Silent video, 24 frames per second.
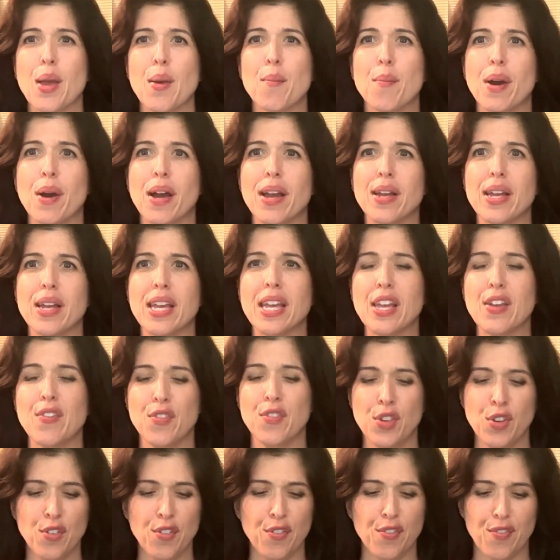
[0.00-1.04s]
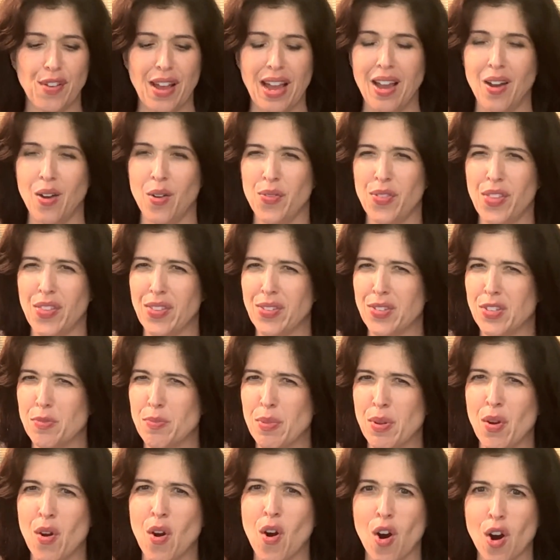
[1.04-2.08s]
But if you found that this has been
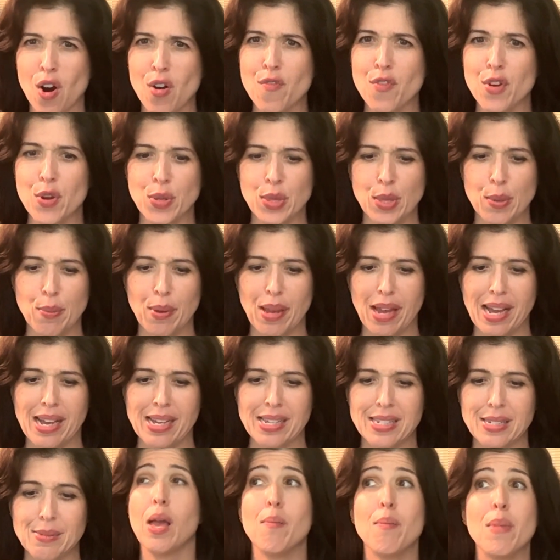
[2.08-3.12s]
hard for you in the past,